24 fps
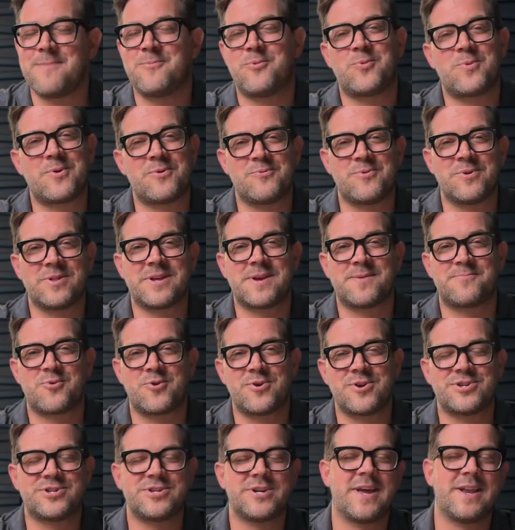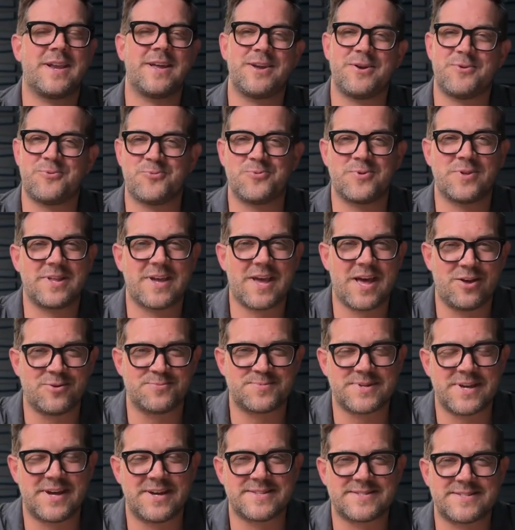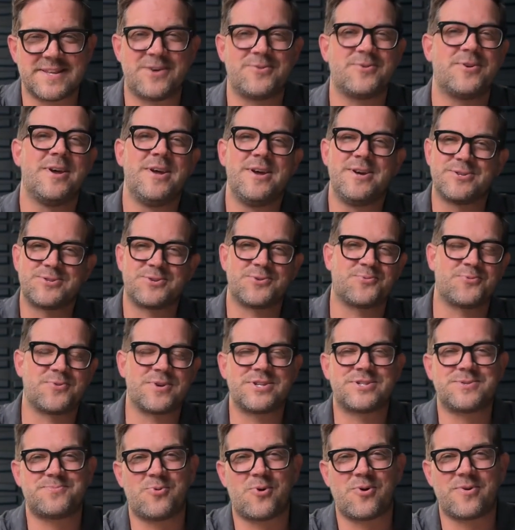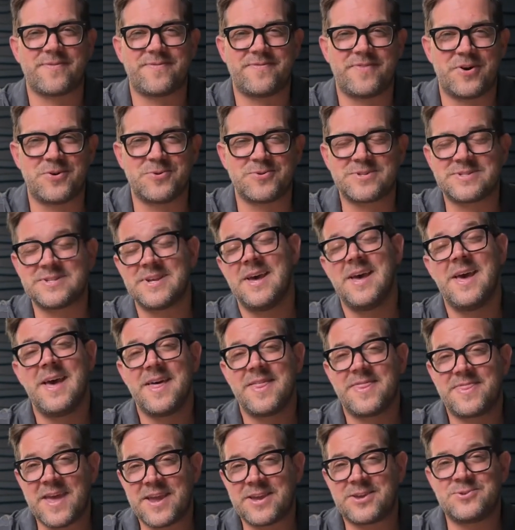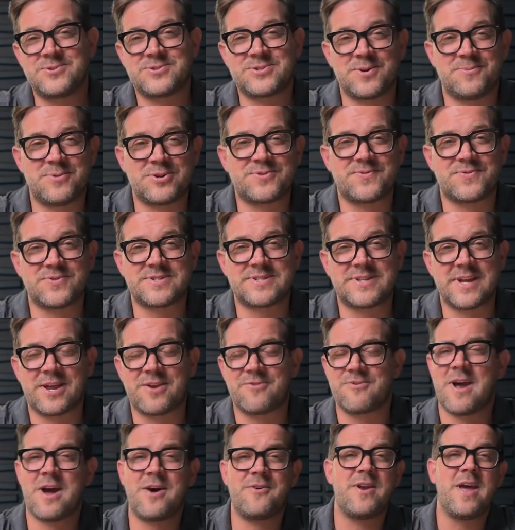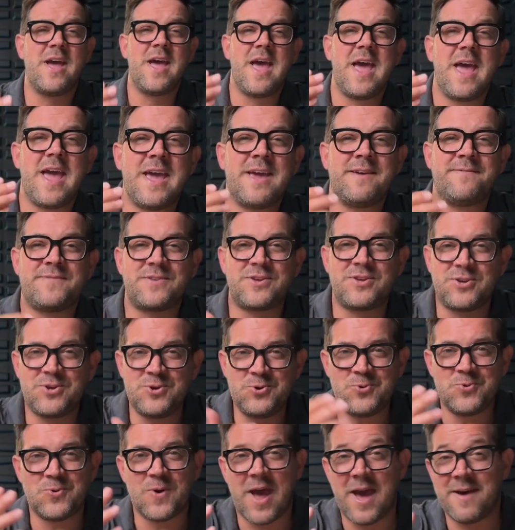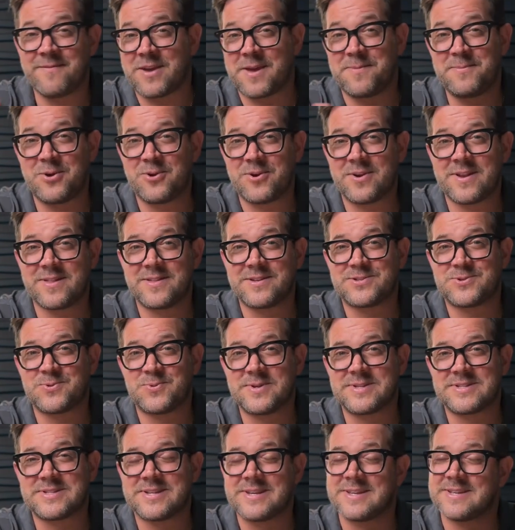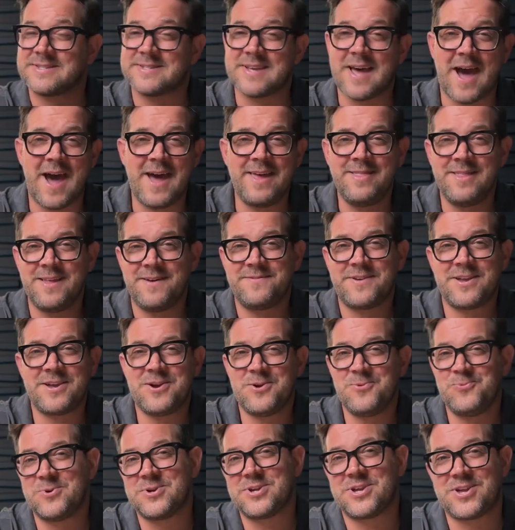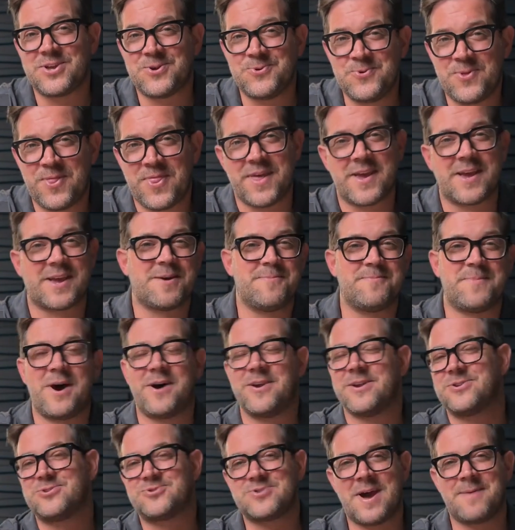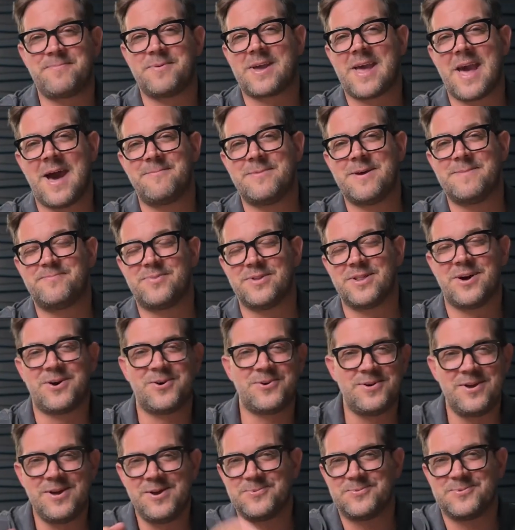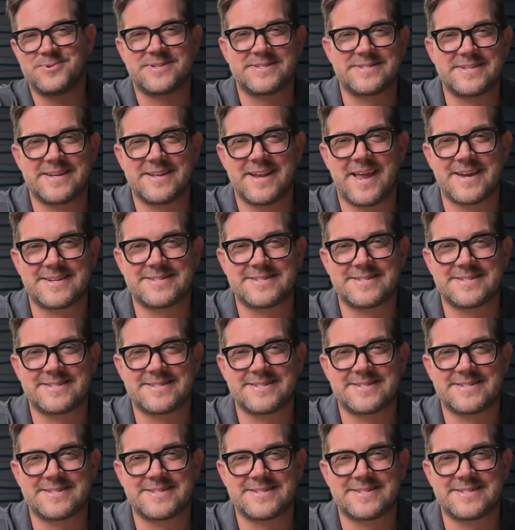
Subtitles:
We really appreciate it. It really helps us out to reach more folks. Thank you so much for sticking around. If you have commuted in the Twin Cities, I'd love to hear what you think about it. Drop a comment below. We'll see you next